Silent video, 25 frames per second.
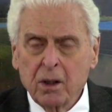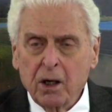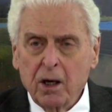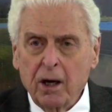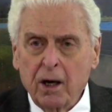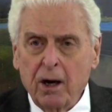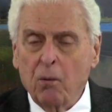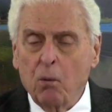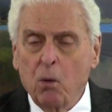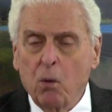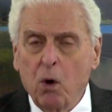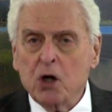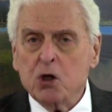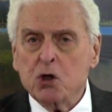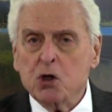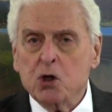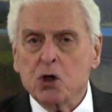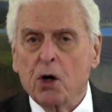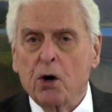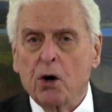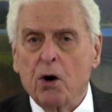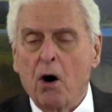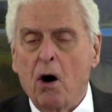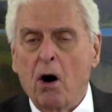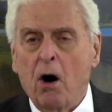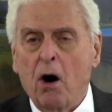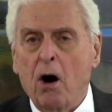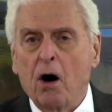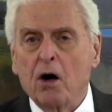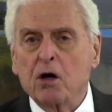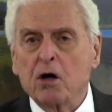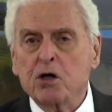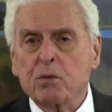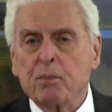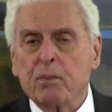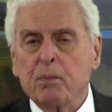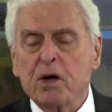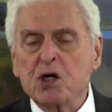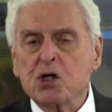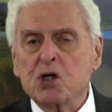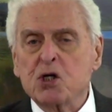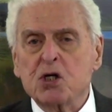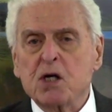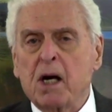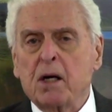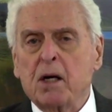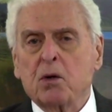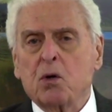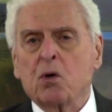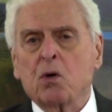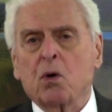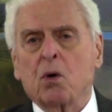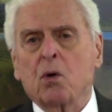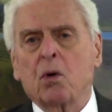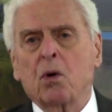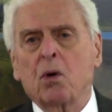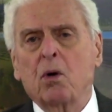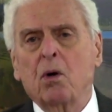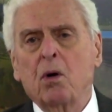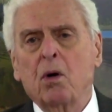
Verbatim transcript: And what should our hearts be set to?